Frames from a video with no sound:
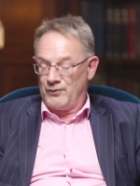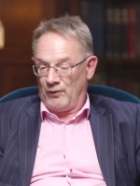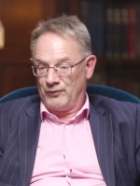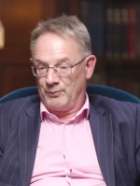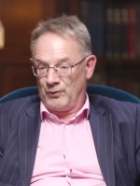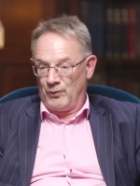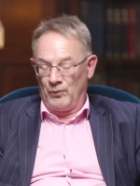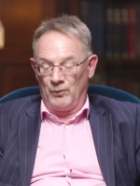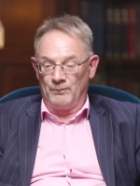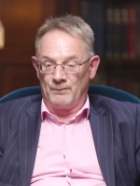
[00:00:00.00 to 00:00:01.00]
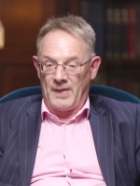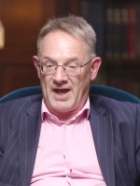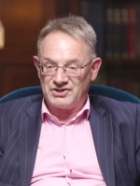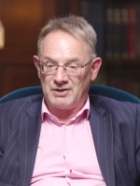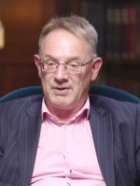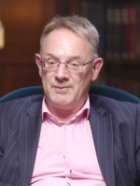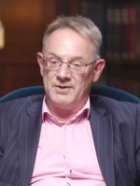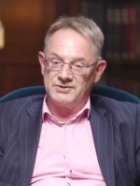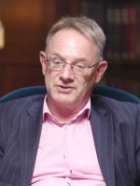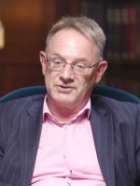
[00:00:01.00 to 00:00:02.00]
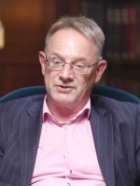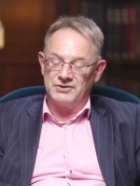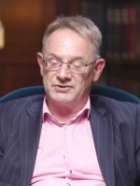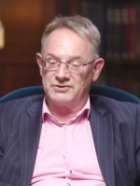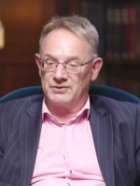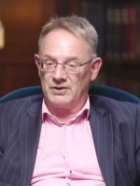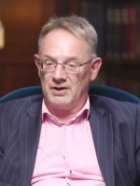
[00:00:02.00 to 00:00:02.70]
profitable SME businesses,